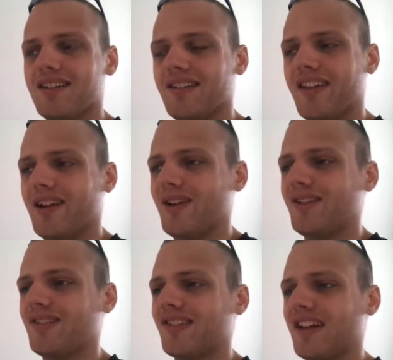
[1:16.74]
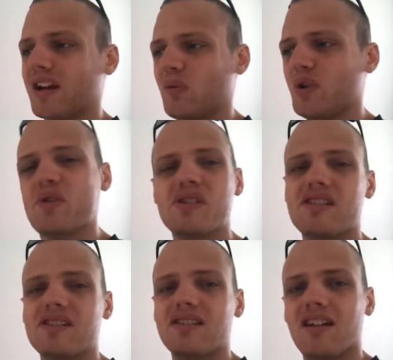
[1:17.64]
there's like a
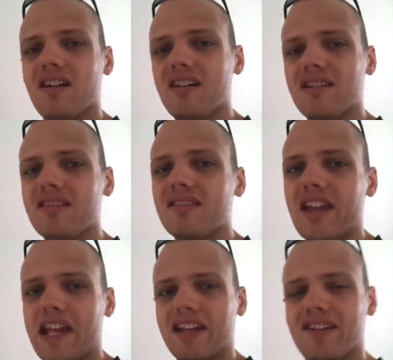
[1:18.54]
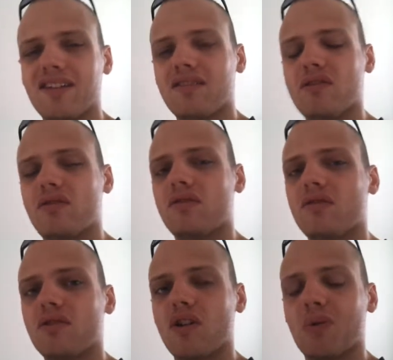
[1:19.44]
really negative
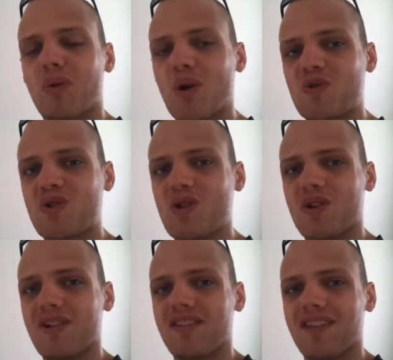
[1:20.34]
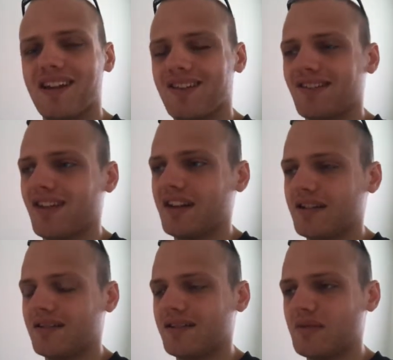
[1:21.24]
approach to it. That's
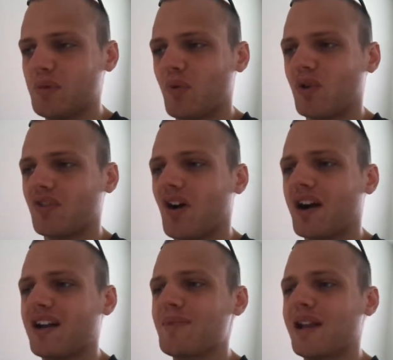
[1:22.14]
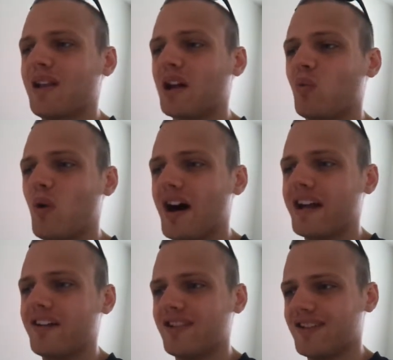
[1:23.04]
like people were talking about like why
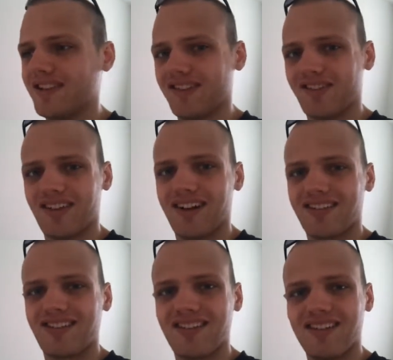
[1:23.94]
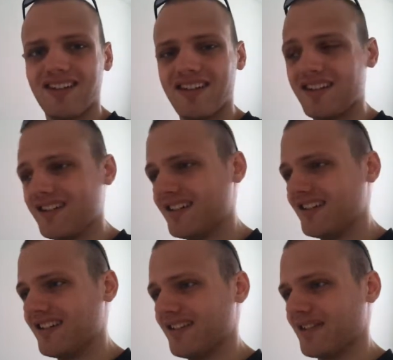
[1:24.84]
everything sucks.
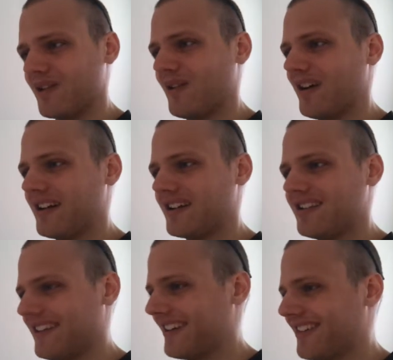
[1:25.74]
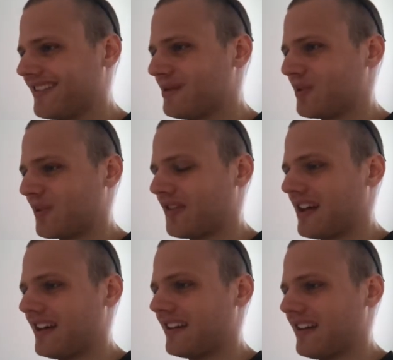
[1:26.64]
They're like people were
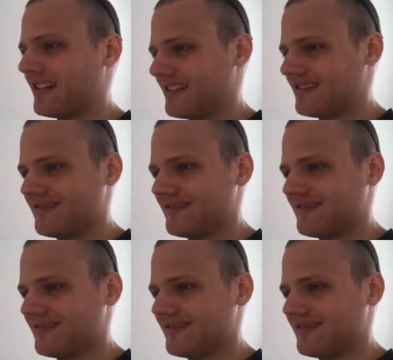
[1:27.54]
saying like.